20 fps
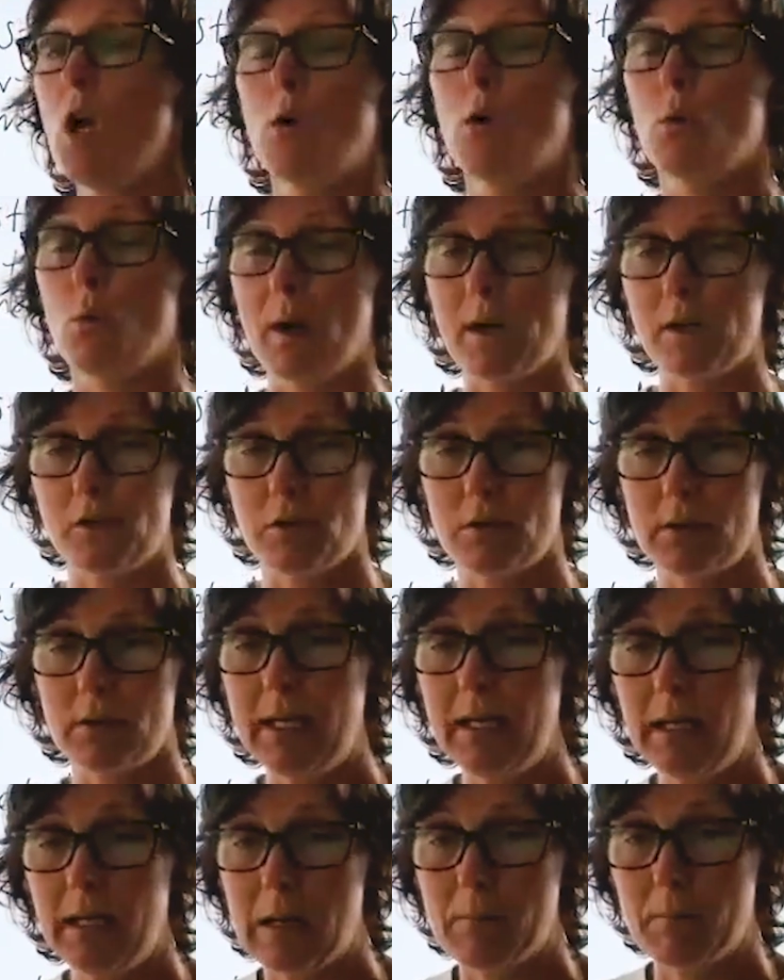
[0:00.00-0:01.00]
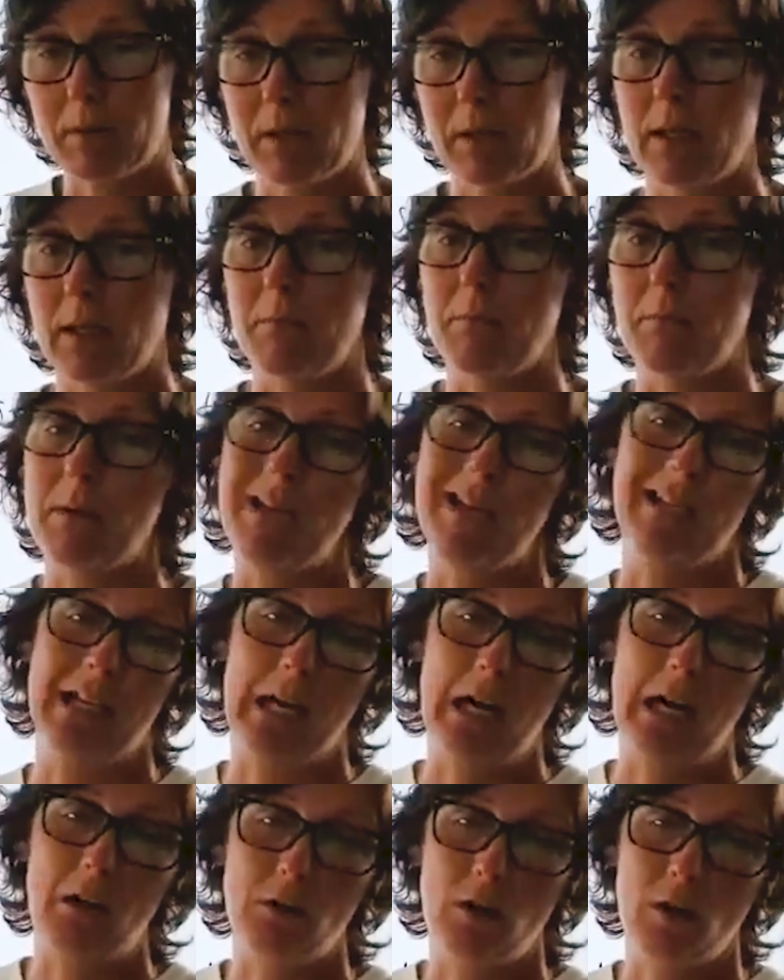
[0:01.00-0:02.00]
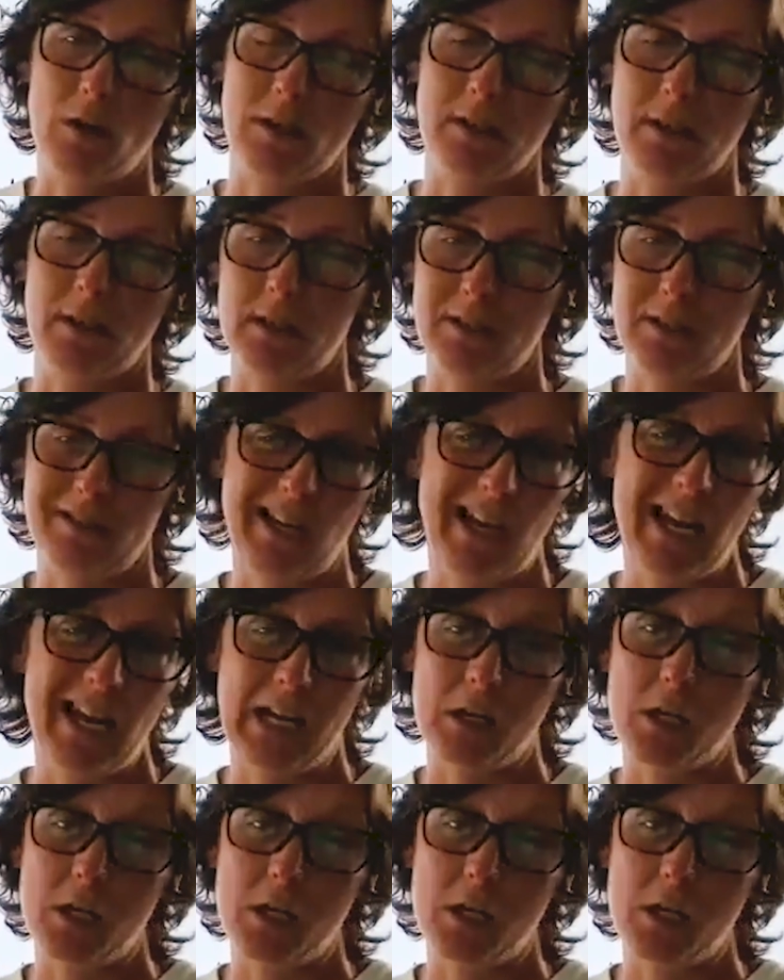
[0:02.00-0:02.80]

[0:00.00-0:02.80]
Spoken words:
what your income is going to be and how long it's going to take.